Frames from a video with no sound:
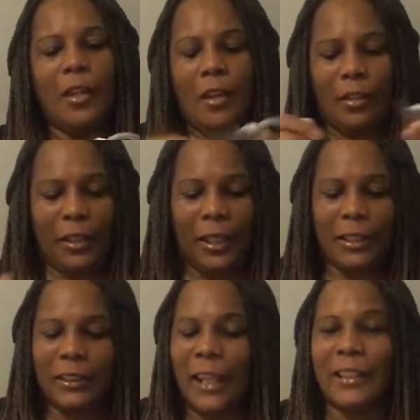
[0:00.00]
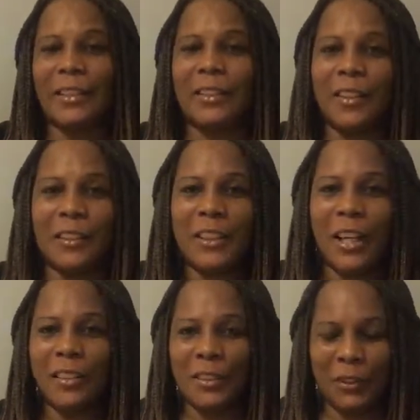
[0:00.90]
Okay, guys. I did another
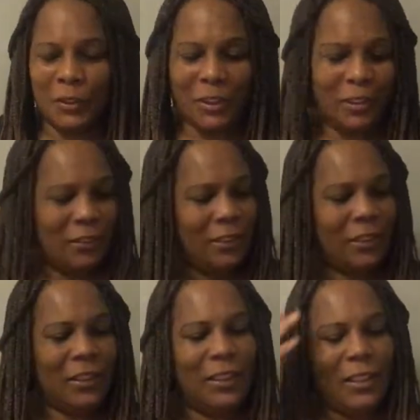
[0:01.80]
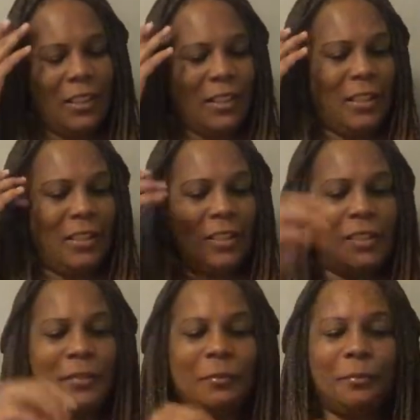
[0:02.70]
Dollar Tree.
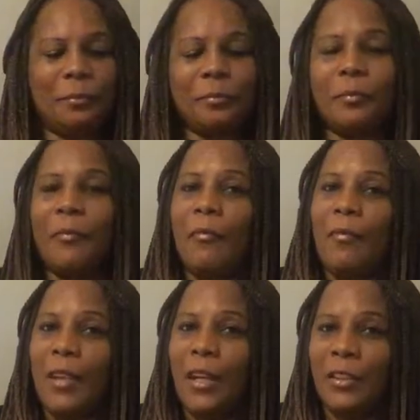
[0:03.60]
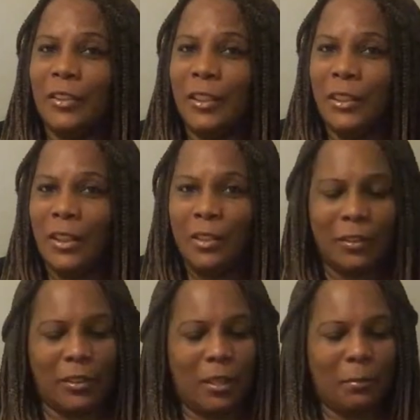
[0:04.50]
um, I'm a $10
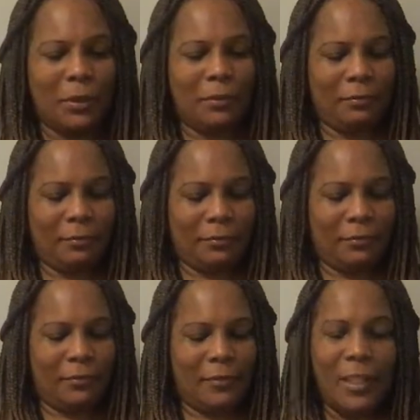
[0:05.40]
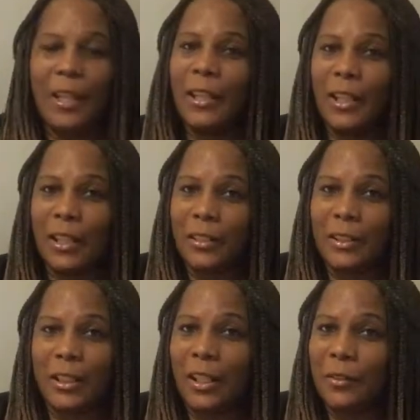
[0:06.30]
shopping. Like I
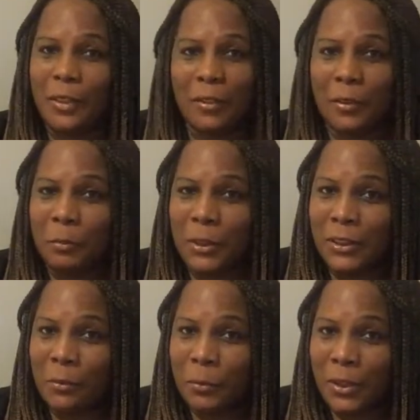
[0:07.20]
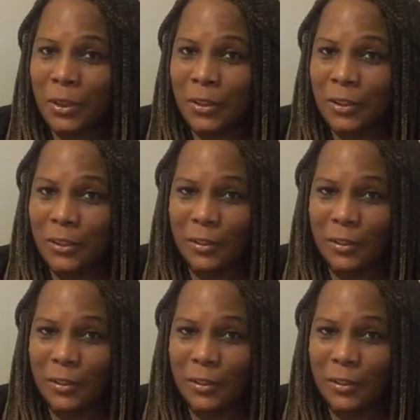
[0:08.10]
said, I don't have no much money.